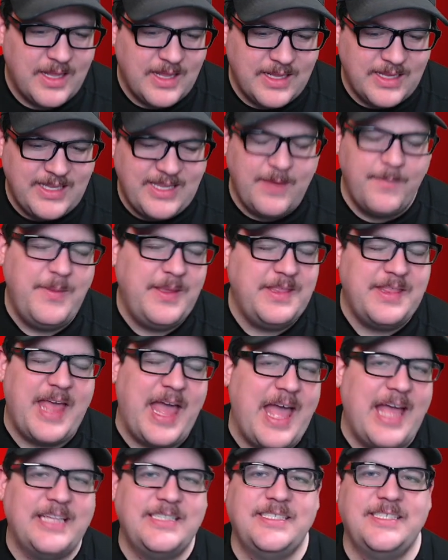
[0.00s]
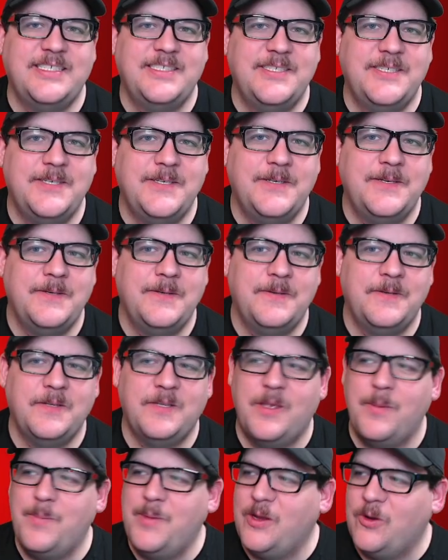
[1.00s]
Give me that.
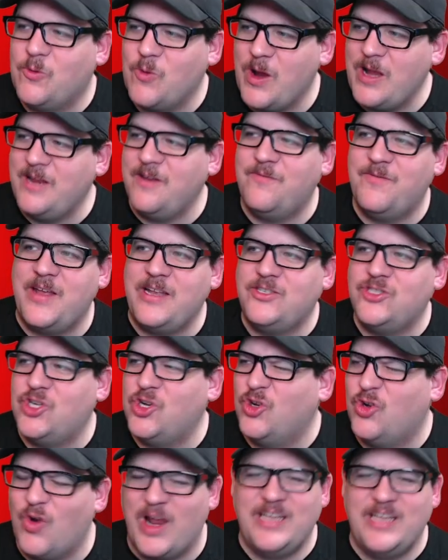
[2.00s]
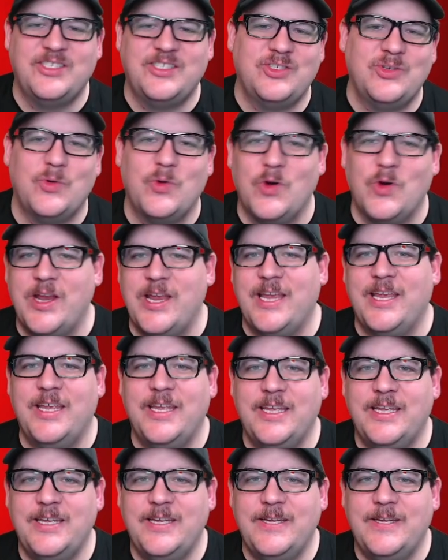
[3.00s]
Give me great adventure, great story.
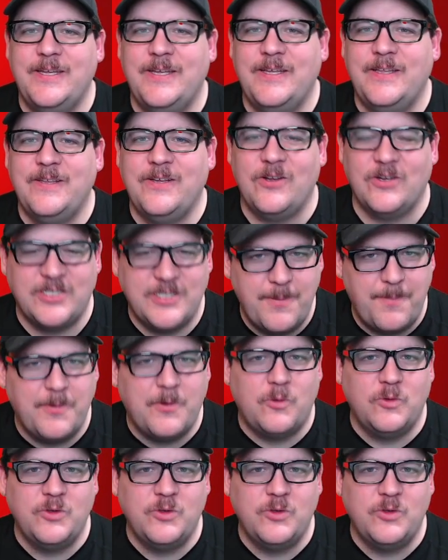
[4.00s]
Your typical